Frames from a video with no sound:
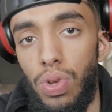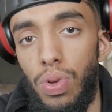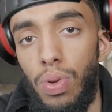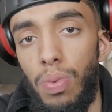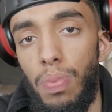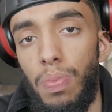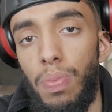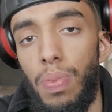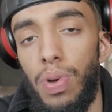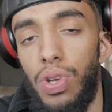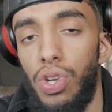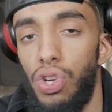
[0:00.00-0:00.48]
you,
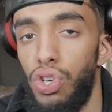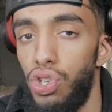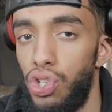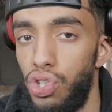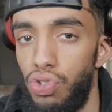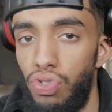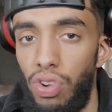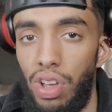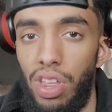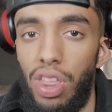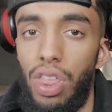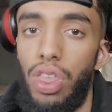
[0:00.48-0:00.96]
but your
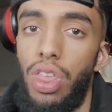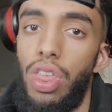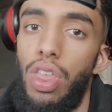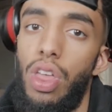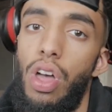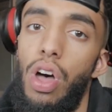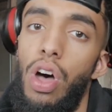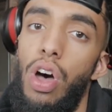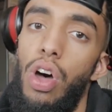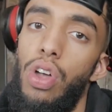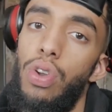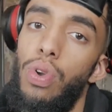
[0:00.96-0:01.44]
strengths
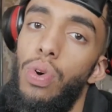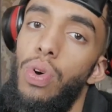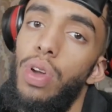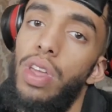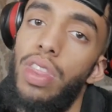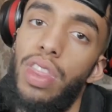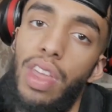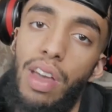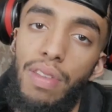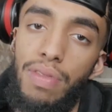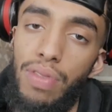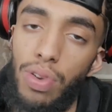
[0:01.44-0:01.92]
are not
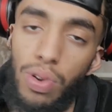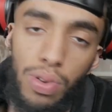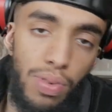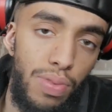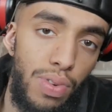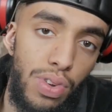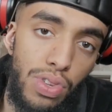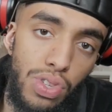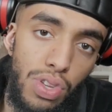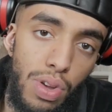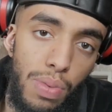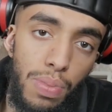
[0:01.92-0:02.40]
in that field,
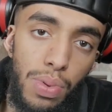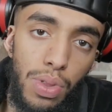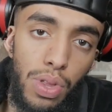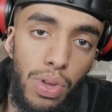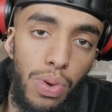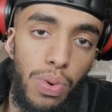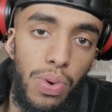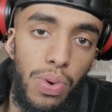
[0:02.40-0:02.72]
for example, the